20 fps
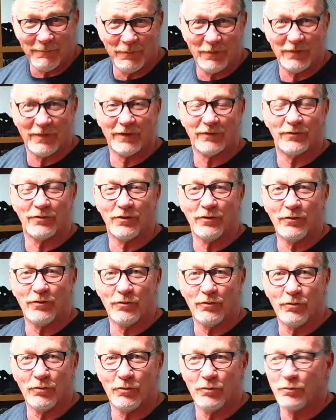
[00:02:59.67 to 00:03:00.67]

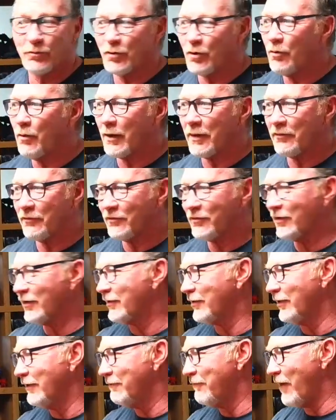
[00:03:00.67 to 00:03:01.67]
6'2",
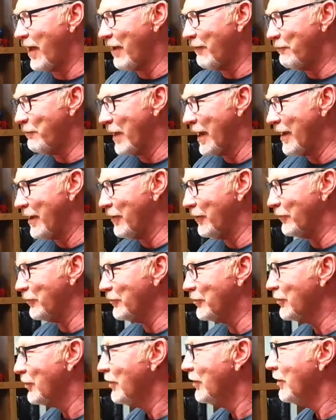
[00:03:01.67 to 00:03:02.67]
265
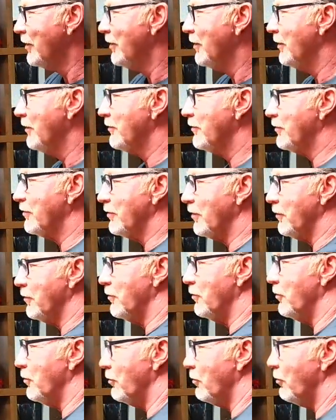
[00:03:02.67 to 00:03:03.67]
pounds.
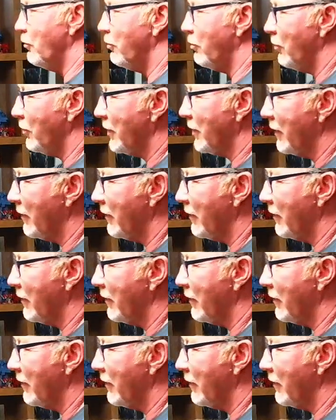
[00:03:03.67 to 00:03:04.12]
So we'll get